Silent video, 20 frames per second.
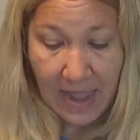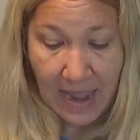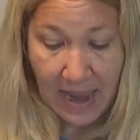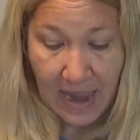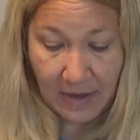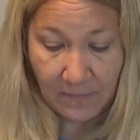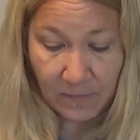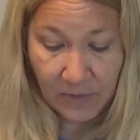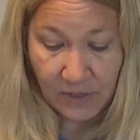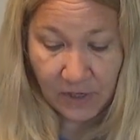
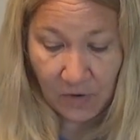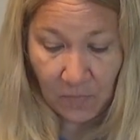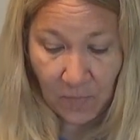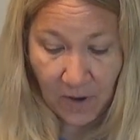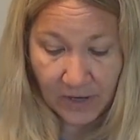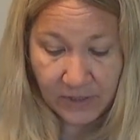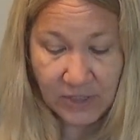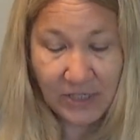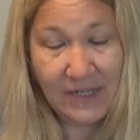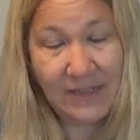And when you're
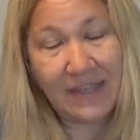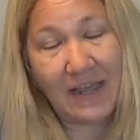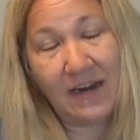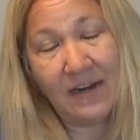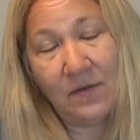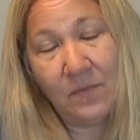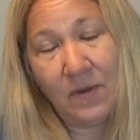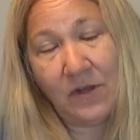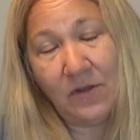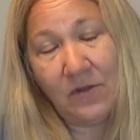watching that,
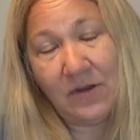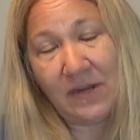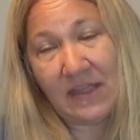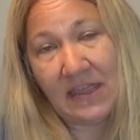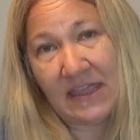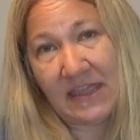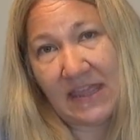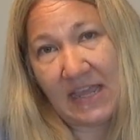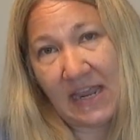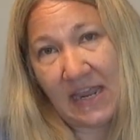I want you to
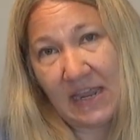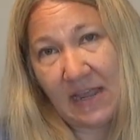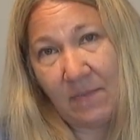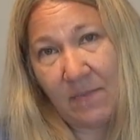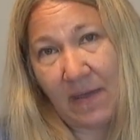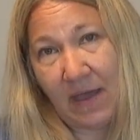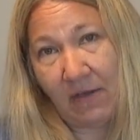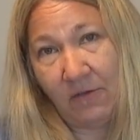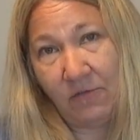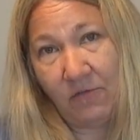think
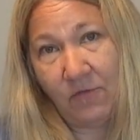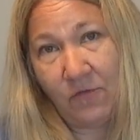about